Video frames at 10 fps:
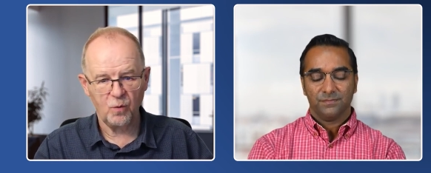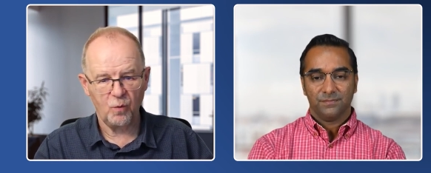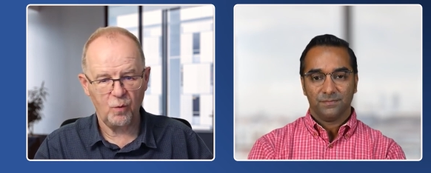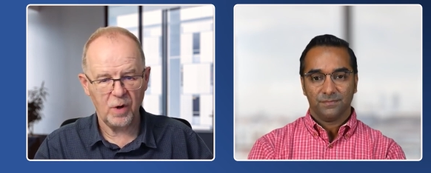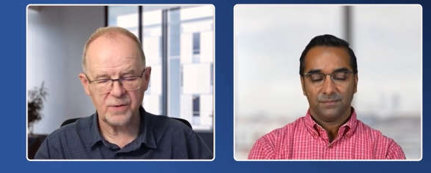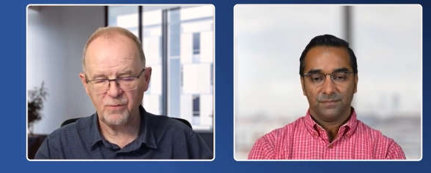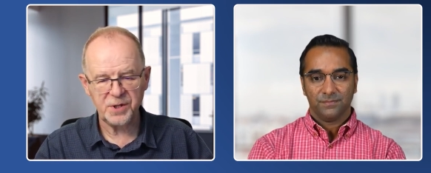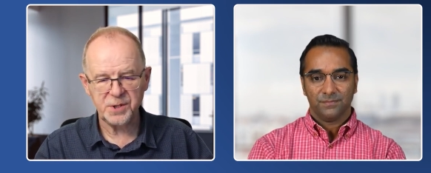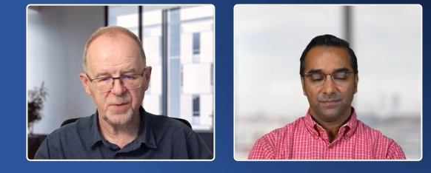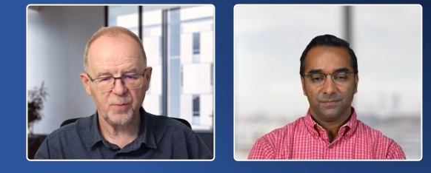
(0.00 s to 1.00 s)
Speaker 1: what
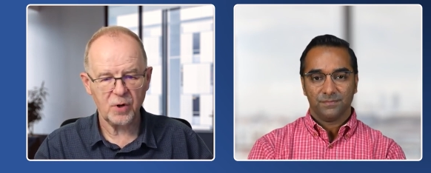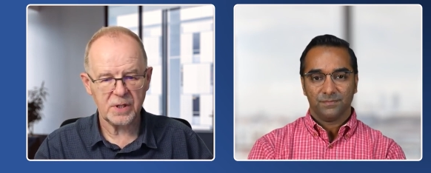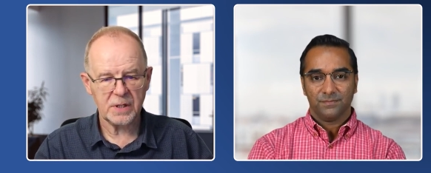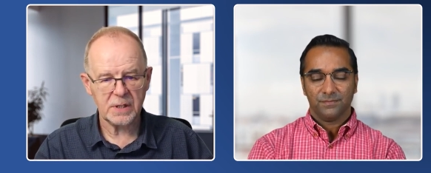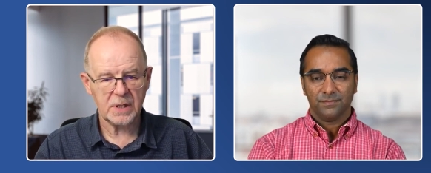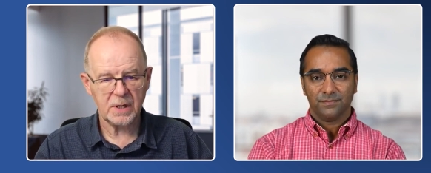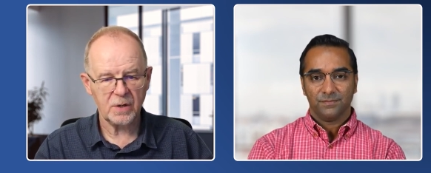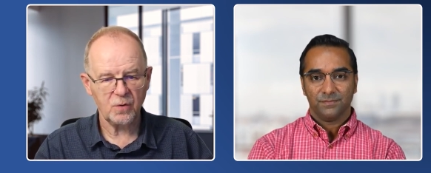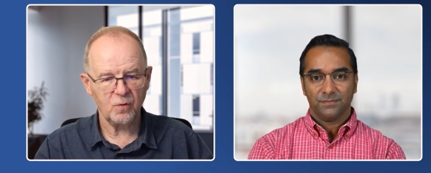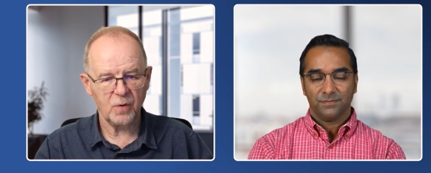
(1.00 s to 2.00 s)
what is important uh,
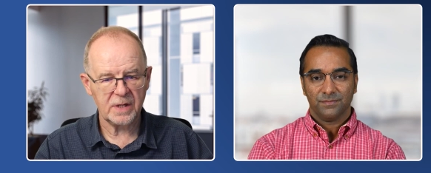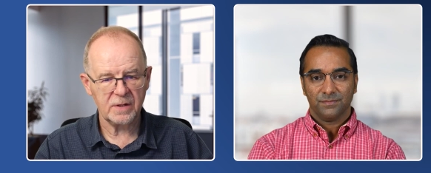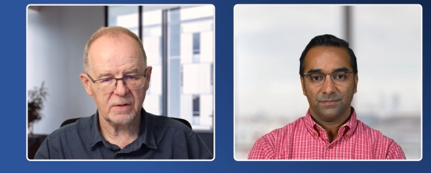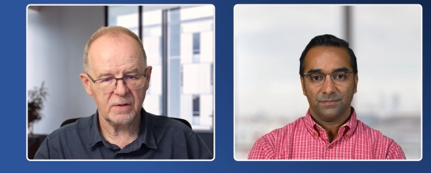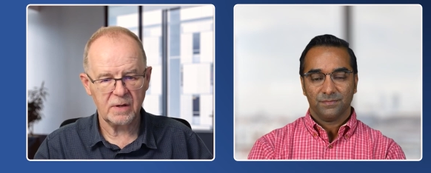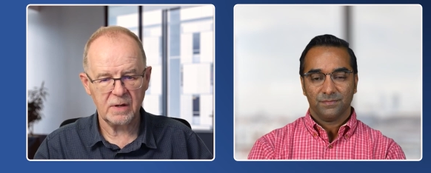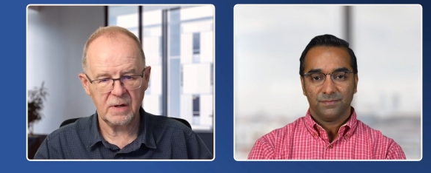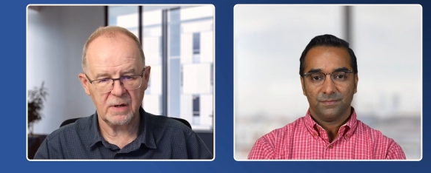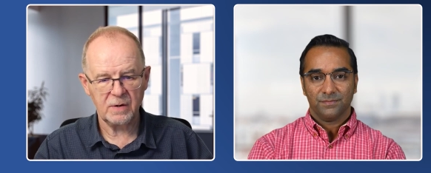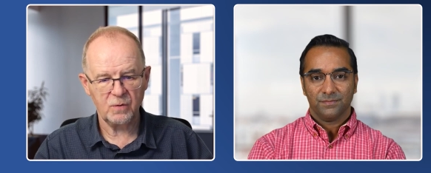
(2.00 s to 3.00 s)
when
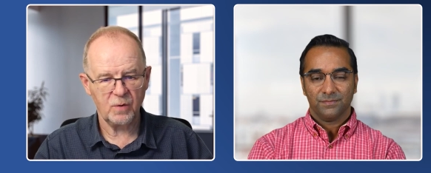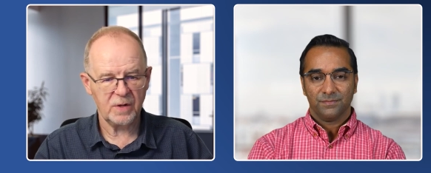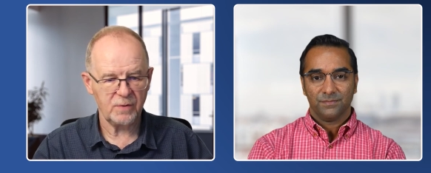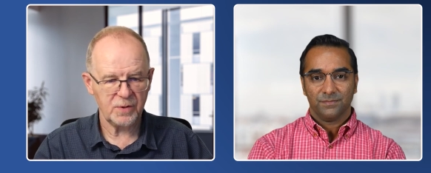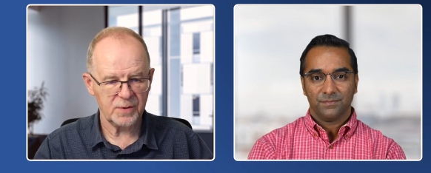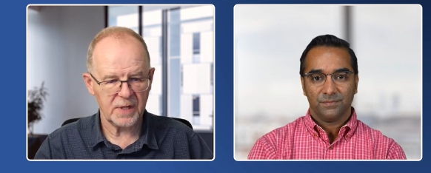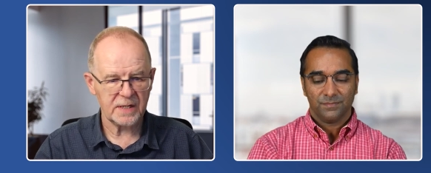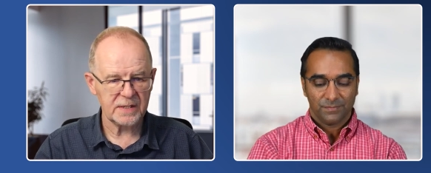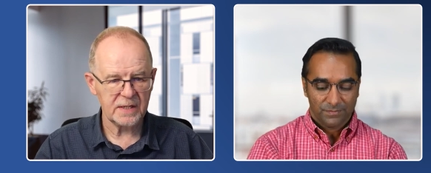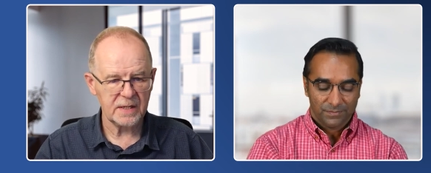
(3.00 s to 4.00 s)
uh, when we do
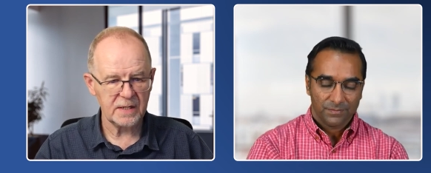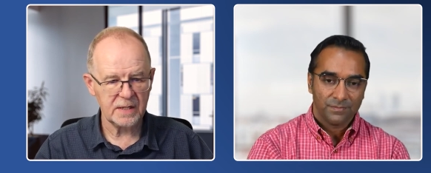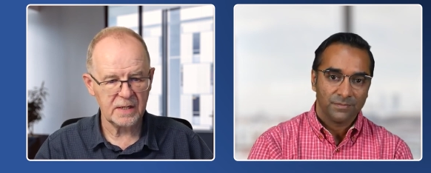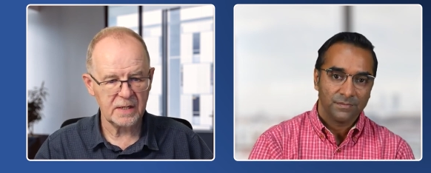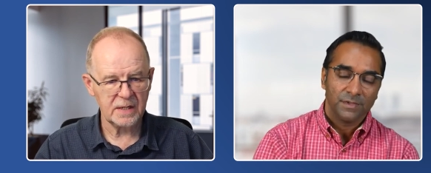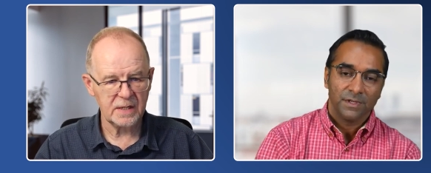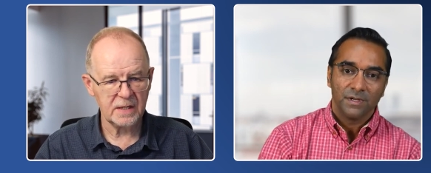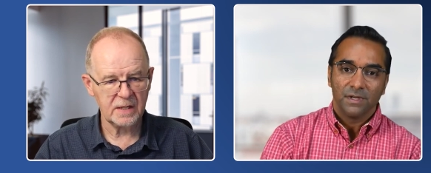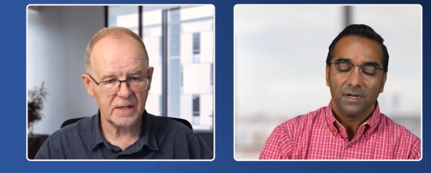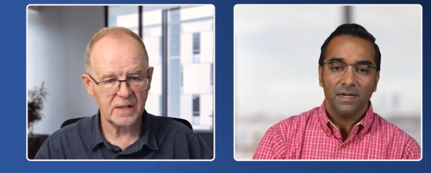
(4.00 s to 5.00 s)
that?
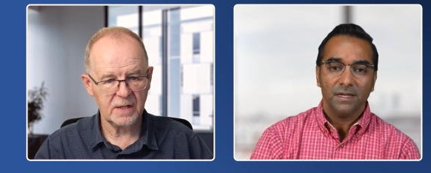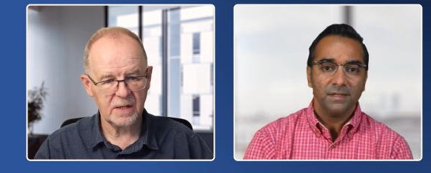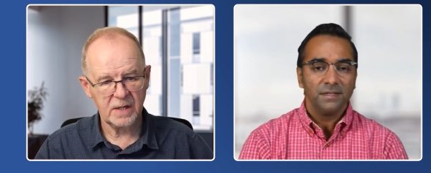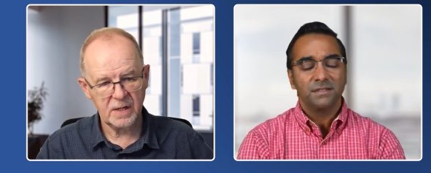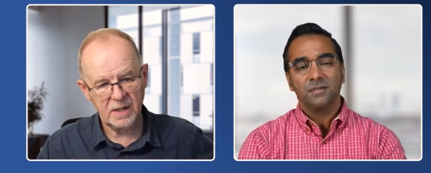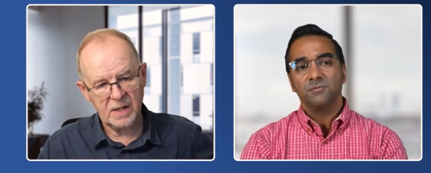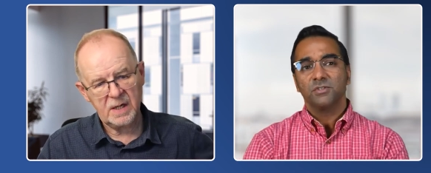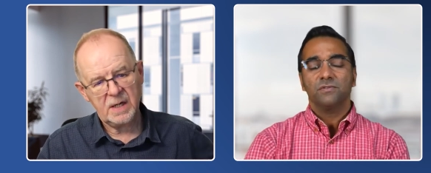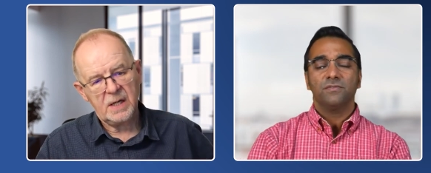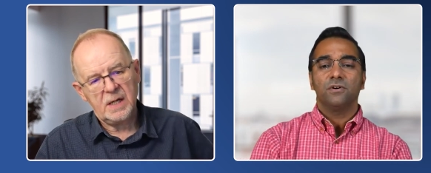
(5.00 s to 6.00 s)
Speaker 2: I think in
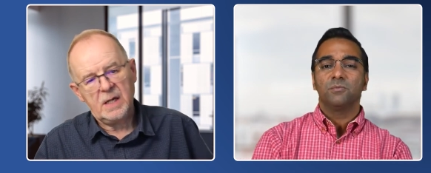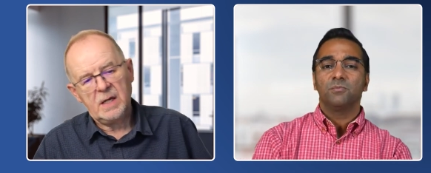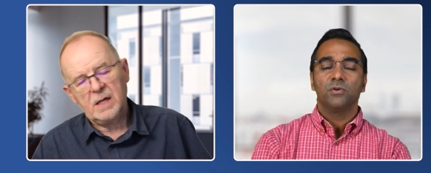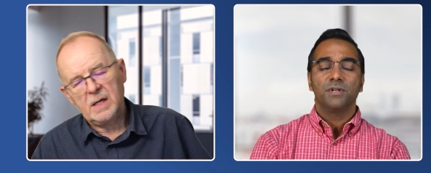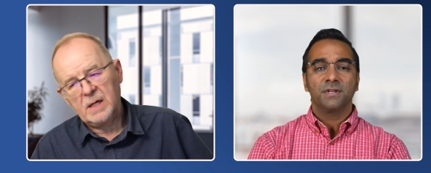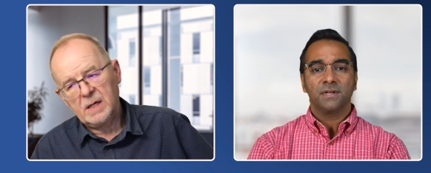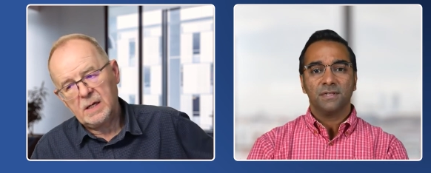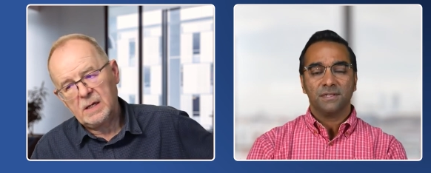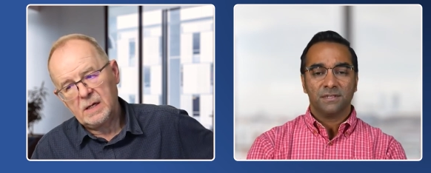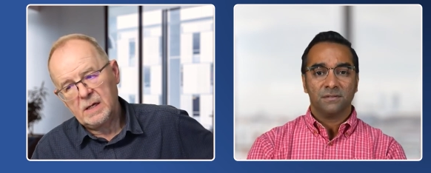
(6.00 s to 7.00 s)
terms of
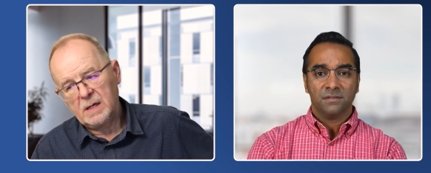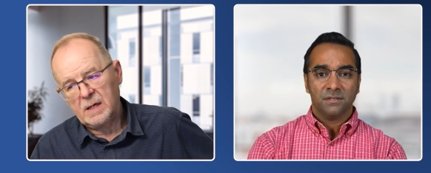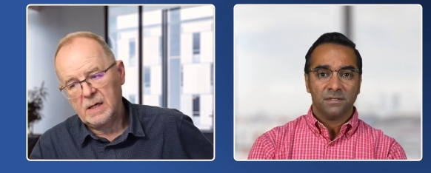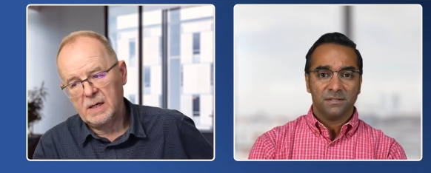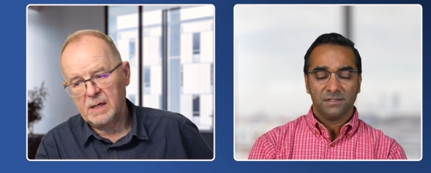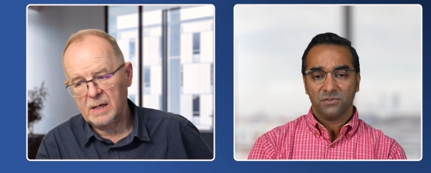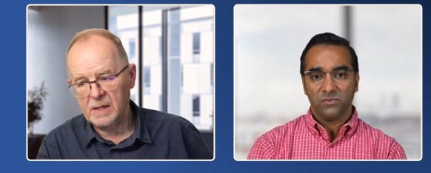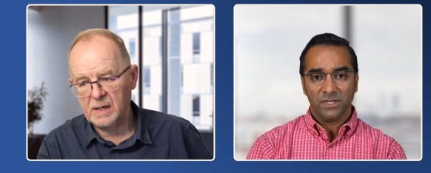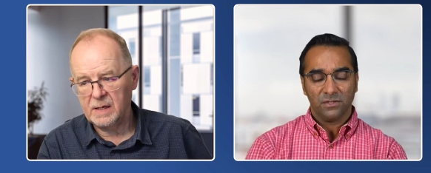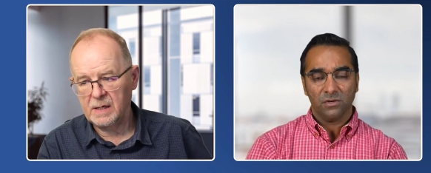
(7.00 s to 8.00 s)
onboarding, I think uh,
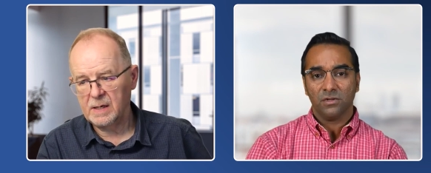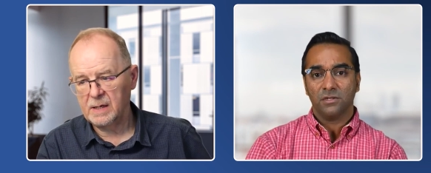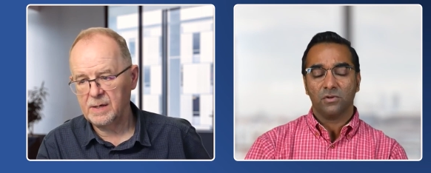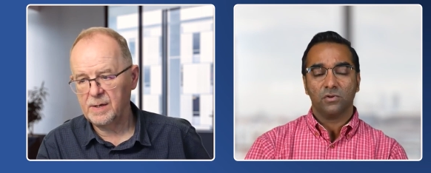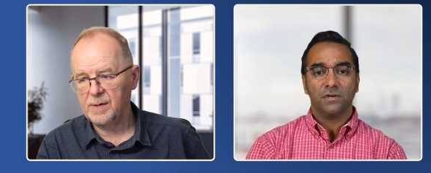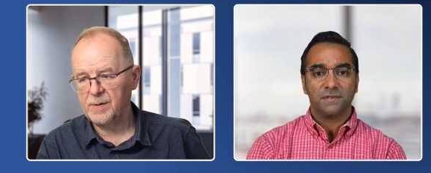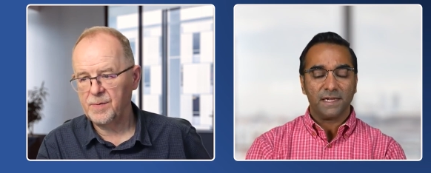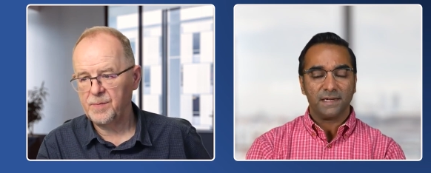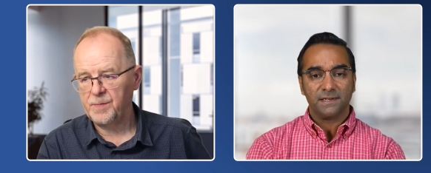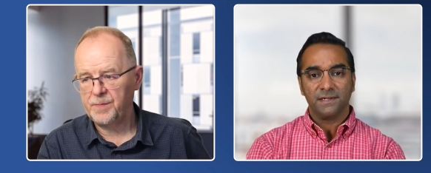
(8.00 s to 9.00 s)
this is where all the
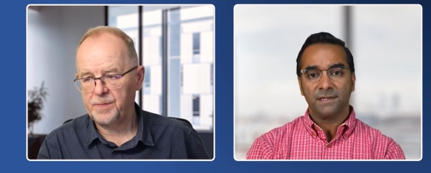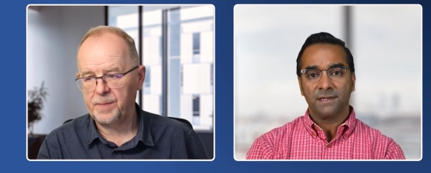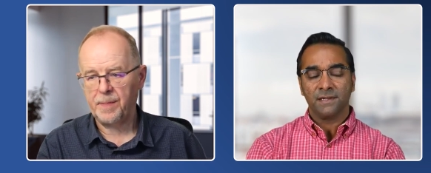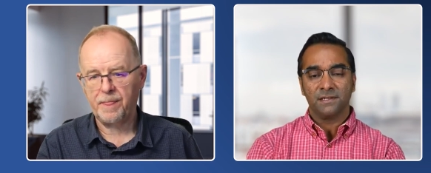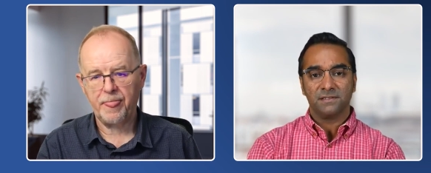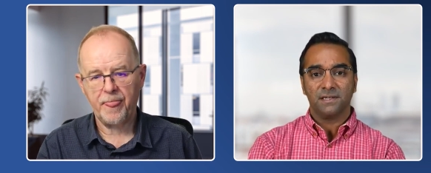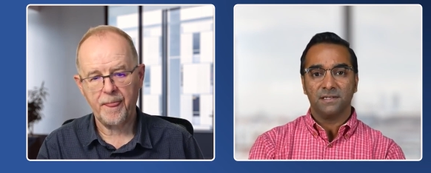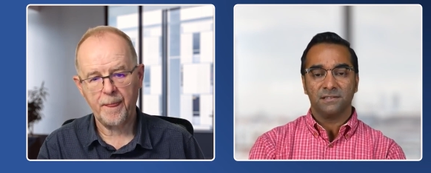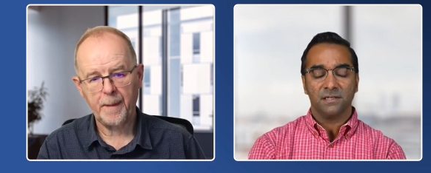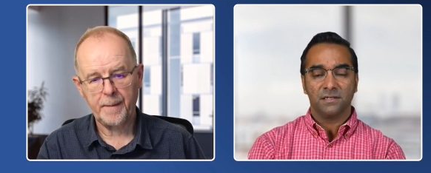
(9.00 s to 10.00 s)
contracting and
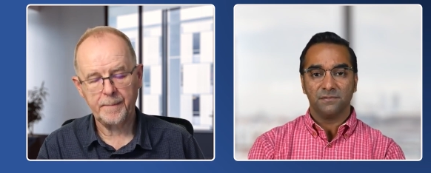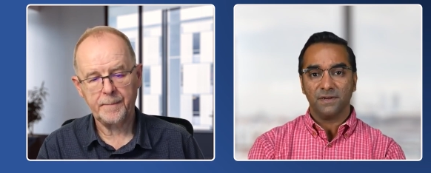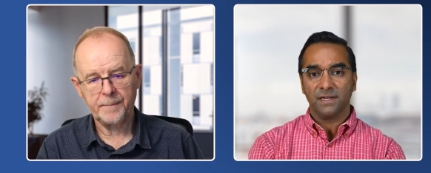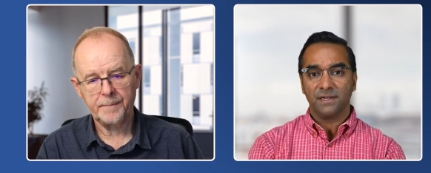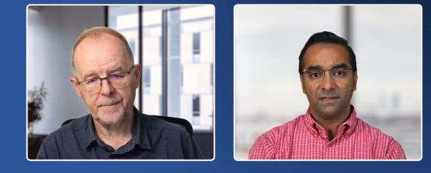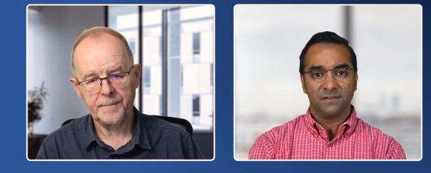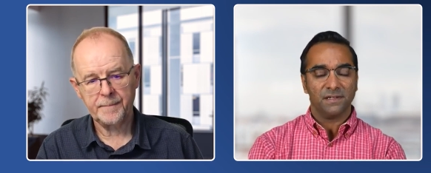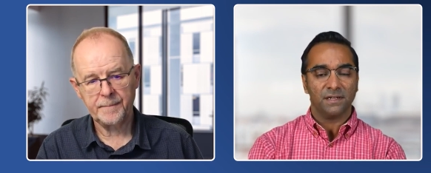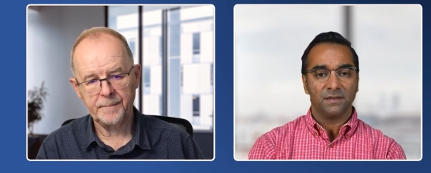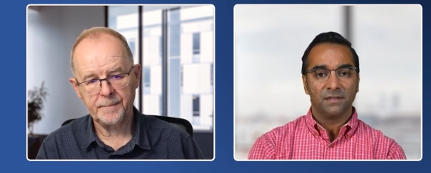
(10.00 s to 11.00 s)
SLAs are defined
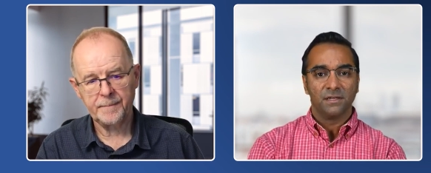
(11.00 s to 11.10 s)
and signed.